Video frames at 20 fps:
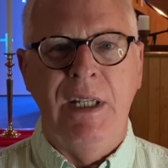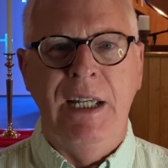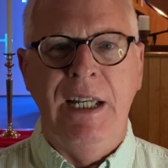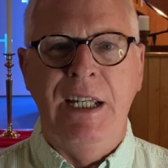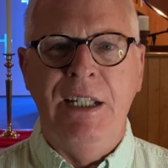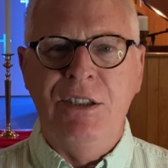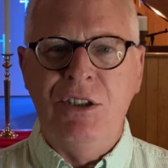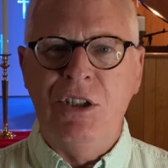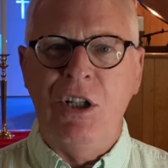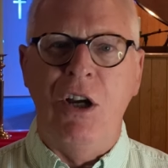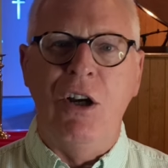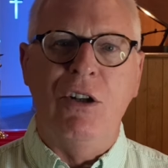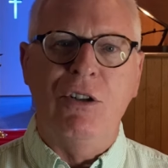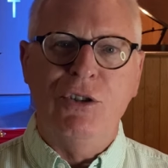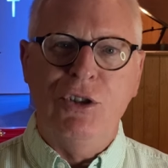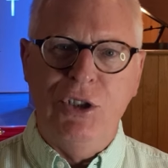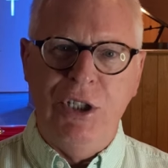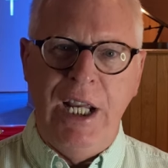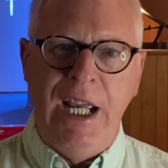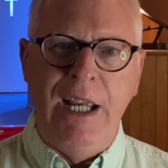He saw
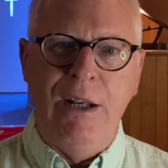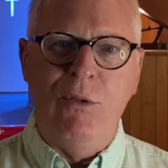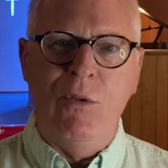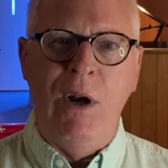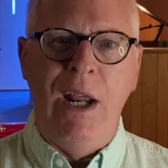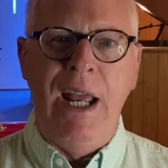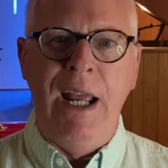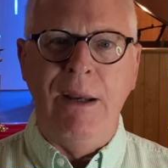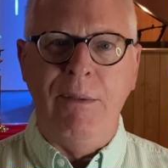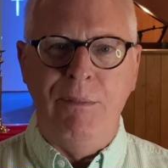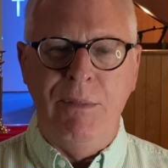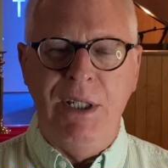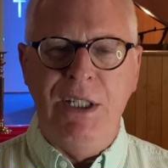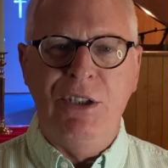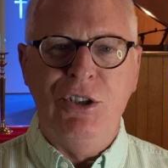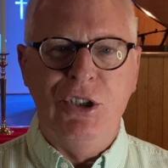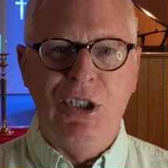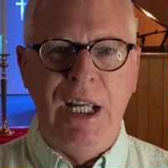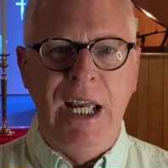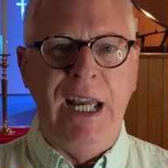Shadrach,
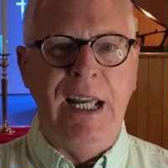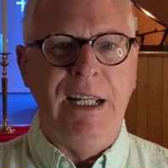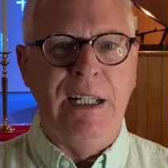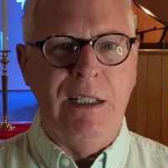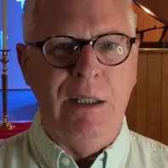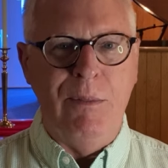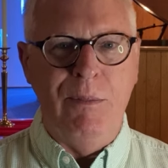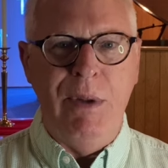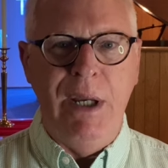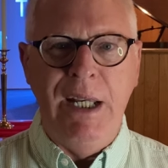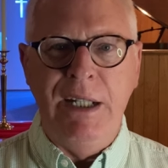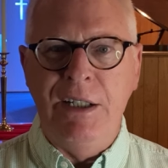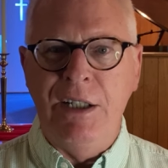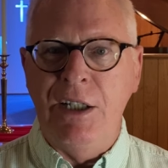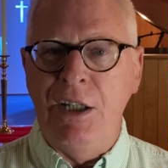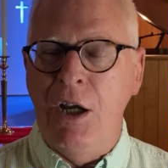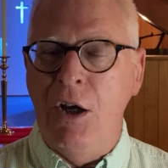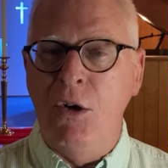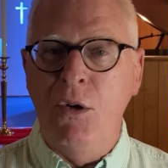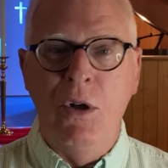Meshach, and
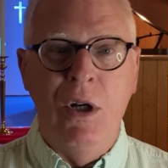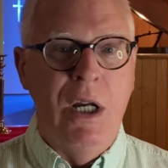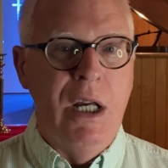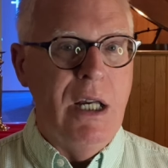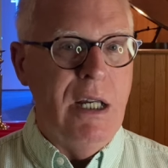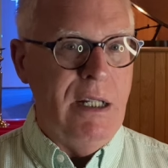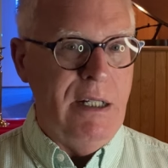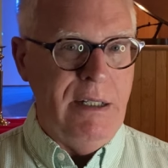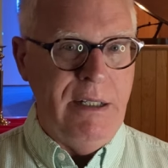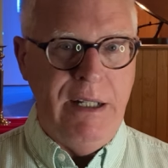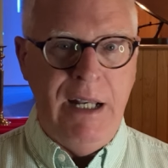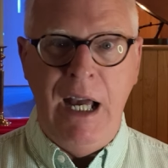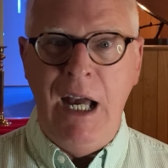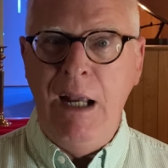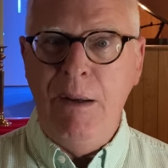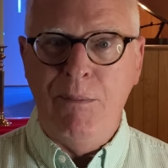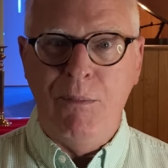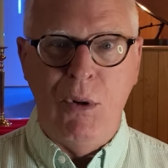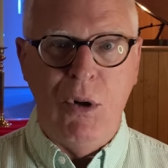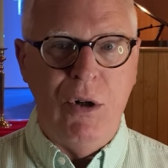Abednego
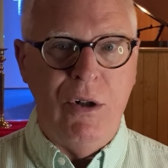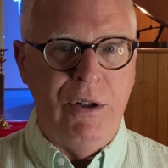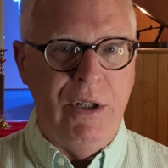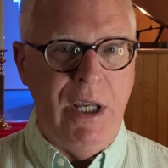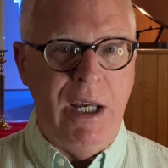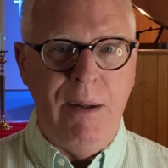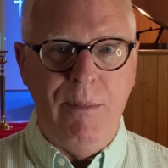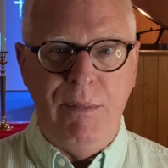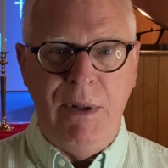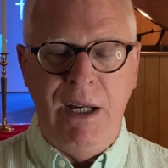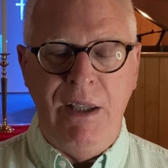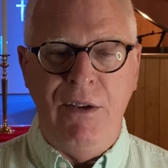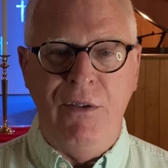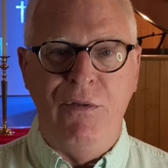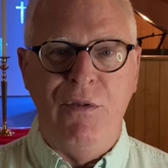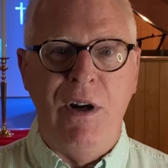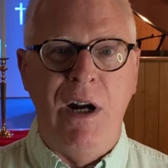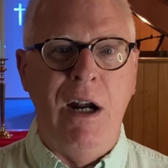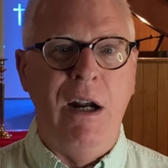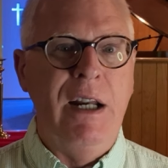not burned up by the
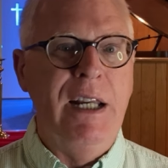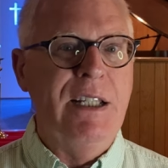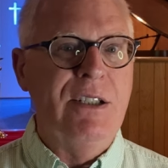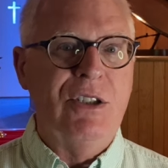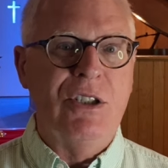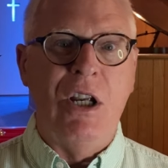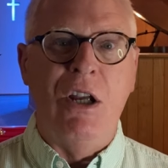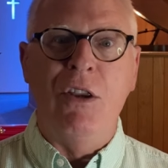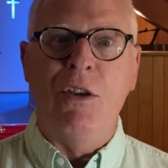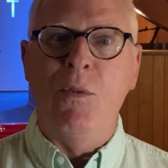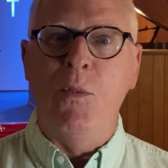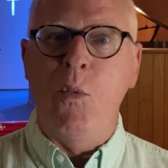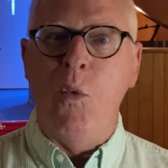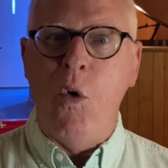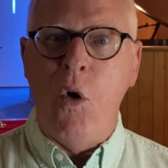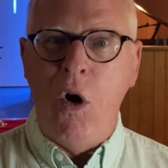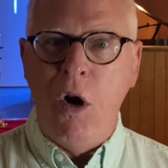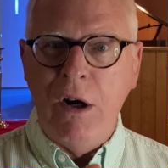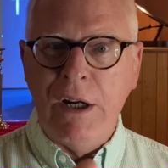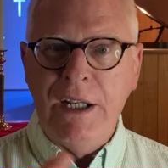fire. He saw them
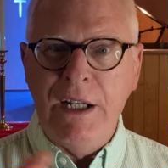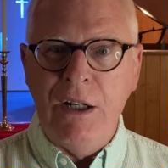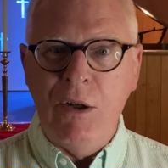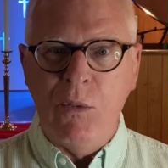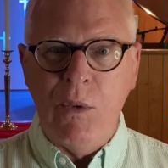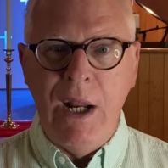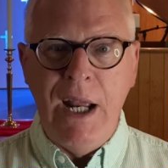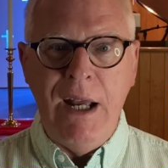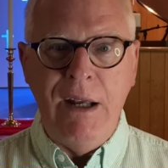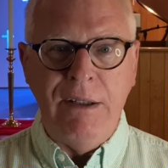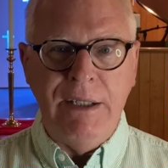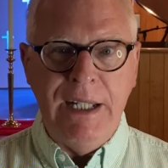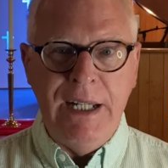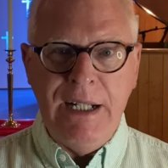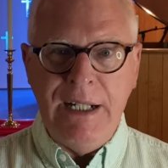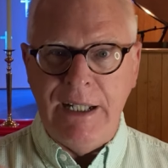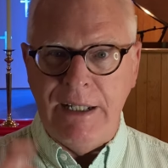walking around in